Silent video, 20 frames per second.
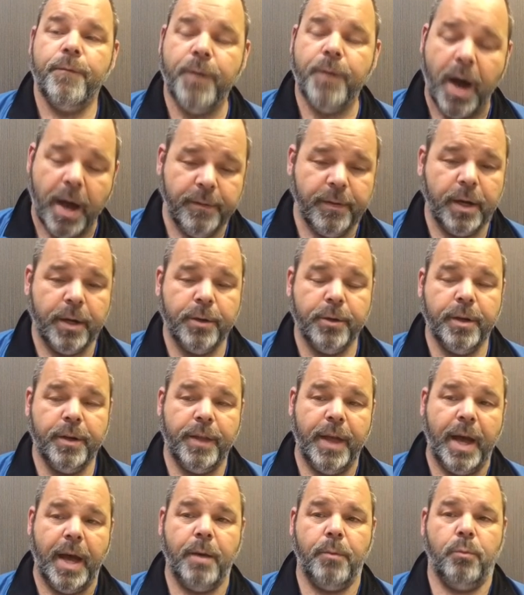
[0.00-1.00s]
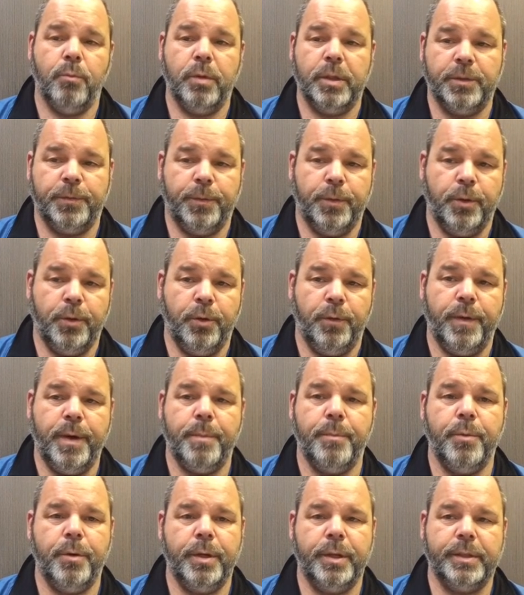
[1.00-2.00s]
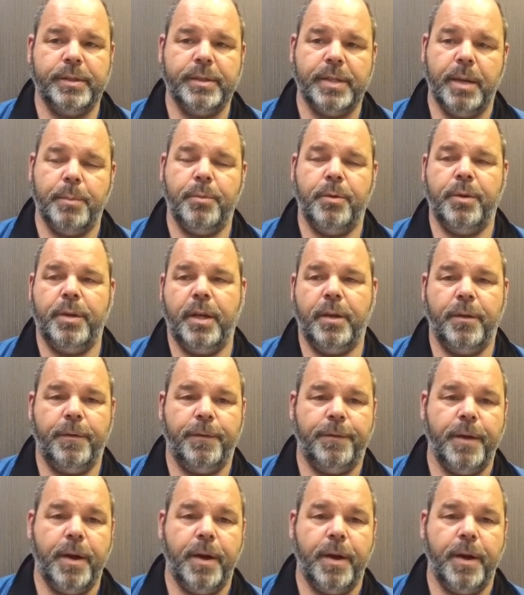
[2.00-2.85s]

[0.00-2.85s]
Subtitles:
500 of that was for November and December. The other